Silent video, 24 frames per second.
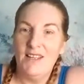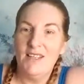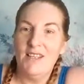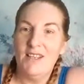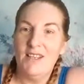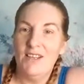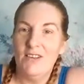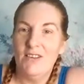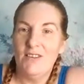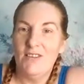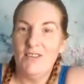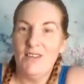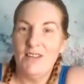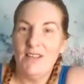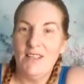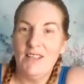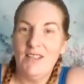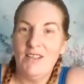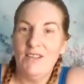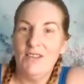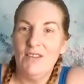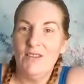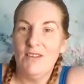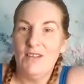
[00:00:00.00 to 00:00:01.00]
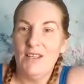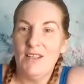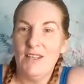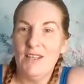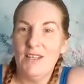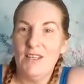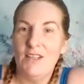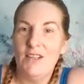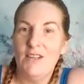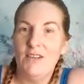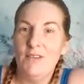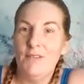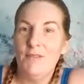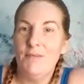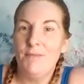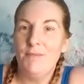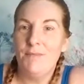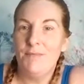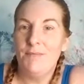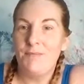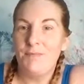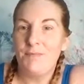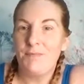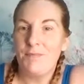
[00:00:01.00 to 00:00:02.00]
Thank you, thank you, thank you.
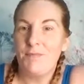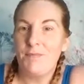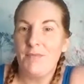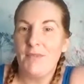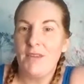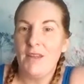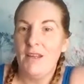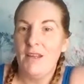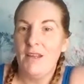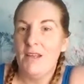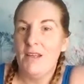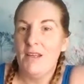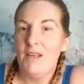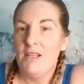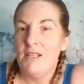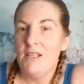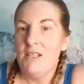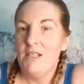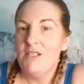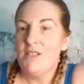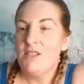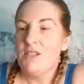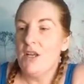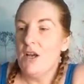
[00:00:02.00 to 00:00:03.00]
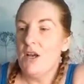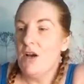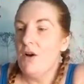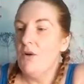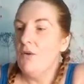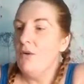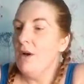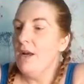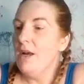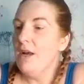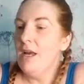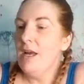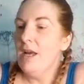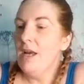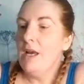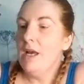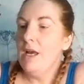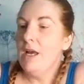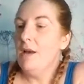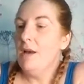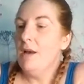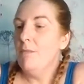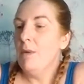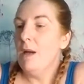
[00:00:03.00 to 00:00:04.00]
So what
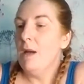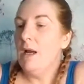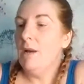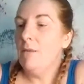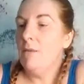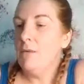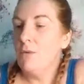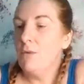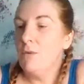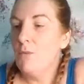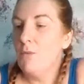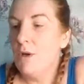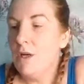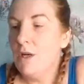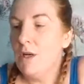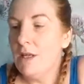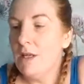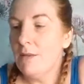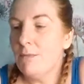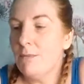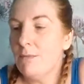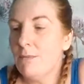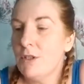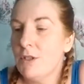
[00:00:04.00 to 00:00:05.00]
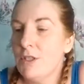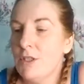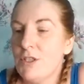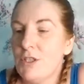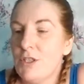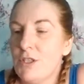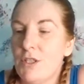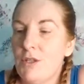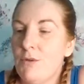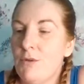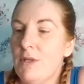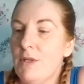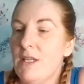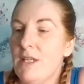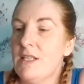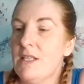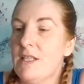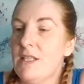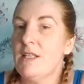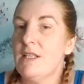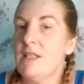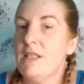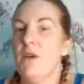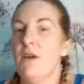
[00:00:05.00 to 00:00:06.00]
I'm going to do
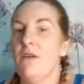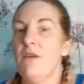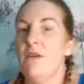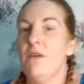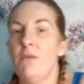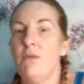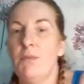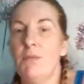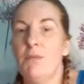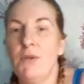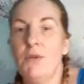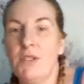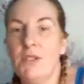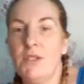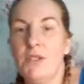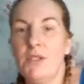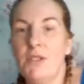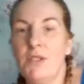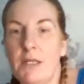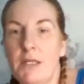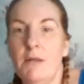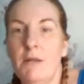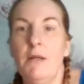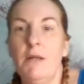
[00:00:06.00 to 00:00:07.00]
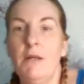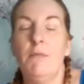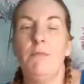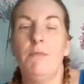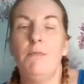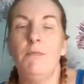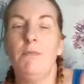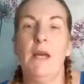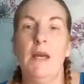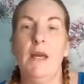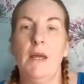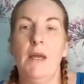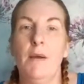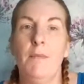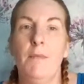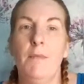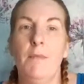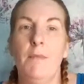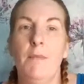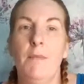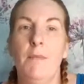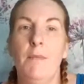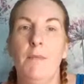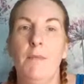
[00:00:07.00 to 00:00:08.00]
is, if everybody,
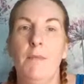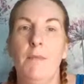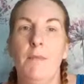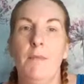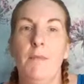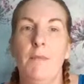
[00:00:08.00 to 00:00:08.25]
I'll